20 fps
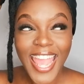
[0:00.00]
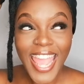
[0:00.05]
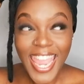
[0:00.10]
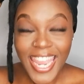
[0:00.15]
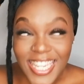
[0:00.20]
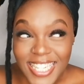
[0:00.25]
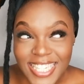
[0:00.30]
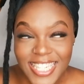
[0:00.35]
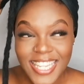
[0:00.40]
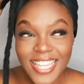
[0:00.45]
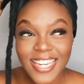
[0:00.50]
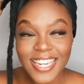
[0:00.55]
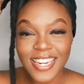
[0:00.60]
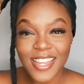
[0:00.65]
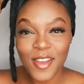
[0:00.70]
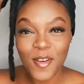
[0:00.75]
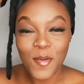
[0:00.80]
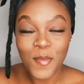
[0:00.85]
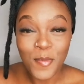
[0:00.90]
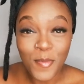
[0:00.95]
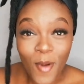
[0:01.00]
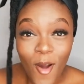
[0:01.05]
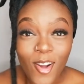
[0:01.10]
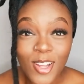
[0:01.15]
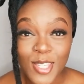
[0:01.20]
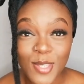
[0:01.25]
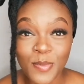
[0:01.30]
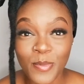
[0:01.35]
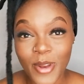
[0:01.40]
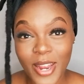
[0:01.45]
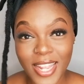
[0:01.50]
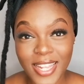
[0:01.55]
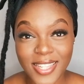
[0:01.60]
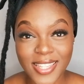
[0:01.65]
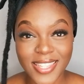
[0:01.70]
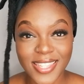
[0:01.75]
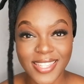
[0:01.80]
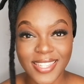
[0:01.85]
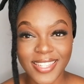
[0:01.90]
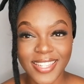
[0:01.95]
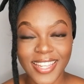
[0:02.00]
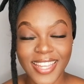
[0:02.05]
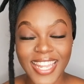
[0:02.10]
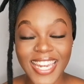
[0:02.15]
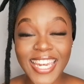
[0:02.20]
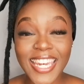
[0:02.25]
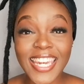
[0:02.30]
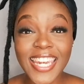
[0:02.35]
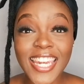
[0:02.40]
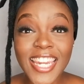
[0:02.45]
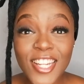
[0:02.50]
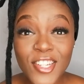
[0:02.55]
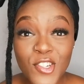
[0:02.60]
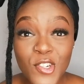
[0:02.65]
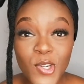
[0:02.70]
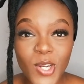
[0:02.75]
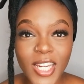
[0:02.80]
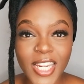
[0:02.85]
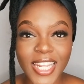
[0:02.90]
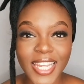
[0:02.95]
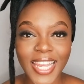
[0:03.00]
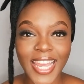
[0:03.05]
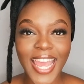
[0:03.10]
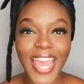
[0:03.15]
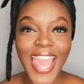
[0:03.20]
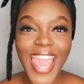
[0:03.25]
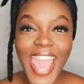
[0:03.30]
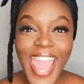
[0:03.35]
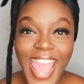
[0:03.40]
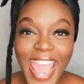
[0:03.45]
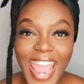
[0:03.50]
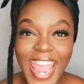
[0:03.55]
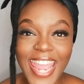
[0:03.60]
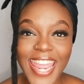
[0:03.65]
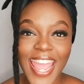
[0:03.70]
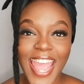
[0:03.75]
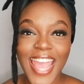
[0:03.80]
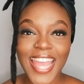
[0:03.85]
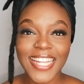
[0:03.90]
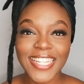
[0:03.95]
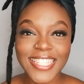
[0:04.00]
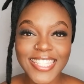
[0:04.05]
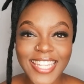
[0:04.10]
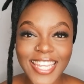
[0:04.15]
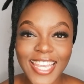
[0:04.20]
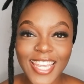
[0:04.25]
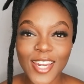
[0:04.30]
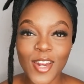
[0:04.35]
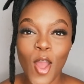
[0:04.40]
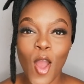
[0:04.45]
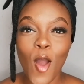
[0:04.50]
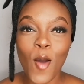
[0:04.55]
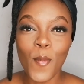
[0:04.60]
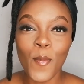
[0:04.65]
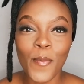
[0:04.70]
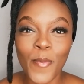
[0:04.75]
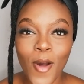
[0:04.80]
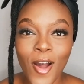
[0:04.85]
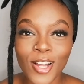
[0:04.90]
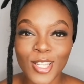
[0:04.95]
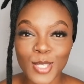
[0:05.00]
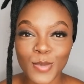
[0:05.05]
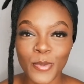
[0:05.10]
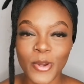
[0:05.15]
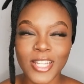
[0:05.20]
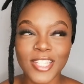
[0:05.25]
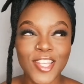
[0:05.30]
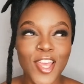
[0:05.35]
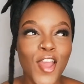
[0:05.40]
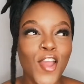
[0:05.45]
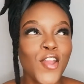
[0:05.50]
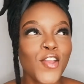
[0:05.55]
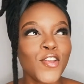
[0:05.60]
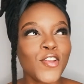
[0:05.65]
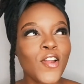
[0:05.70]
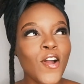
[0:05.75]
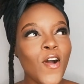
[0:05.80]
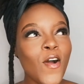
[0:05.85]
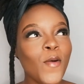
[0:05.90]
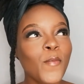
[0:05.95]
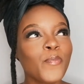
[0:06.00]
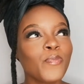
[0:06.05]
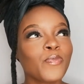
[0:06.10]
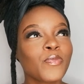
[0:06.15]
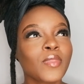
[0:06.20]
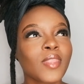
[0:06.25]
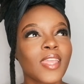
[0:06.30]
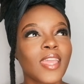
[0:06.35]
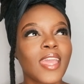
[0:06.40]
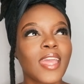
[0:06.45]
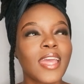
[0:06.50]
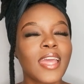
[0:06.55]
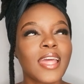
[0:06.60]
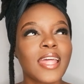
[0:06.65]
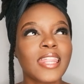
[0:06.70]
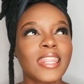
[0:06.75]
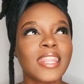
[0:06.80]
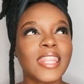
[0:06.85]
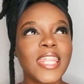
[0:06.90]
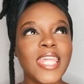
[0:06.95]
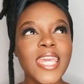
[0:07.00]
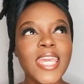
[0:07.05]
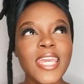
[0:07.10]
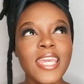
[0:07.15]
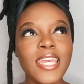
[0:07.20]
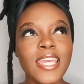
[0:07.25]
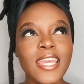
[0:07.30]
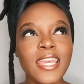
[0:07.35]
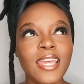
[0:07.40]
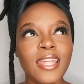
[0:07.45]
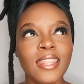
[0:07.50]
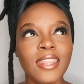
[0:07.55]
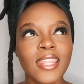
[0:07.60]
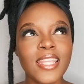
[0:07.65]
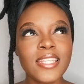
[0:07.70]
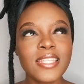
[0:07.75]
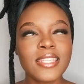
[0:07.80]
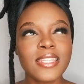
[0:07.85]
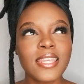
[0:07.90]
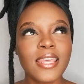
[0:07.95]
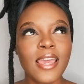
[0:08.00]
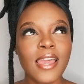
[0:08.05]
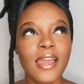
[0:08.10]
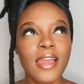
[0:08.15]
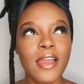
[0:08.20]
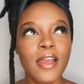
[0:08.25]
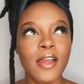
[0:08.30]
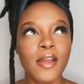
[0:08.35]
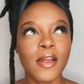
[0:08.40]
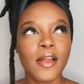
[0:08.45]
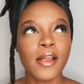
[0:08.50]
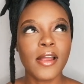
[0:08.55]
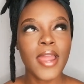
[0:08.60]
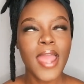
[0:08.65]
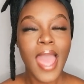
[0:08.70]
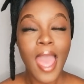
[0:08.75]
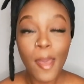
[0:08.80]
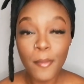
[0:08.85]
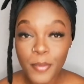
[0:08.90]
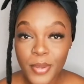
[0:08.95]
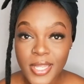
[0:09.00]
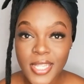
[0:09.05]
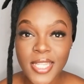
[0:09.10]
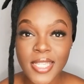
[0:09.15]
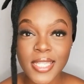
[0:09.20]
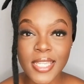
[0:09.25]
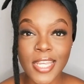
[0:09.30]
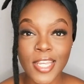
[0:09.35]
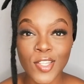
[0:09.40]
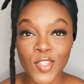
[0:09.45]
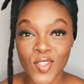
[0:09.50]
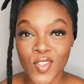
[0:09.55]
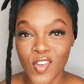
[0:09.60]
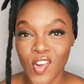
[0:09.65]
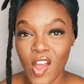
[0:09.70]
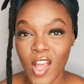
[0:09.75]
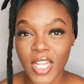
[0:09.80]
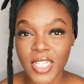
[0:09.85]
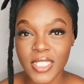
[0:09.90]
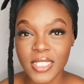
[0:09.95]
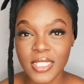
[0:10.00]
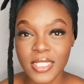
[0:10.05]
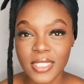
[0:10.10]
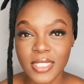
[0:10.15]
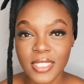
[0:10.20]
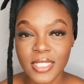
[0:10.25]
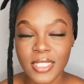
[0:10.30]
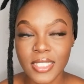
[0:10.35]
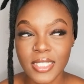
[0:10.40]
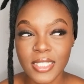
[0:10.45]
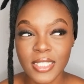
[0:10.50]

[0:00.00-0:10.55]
18 box braids. Literally 18 box braids. You know, this happens is not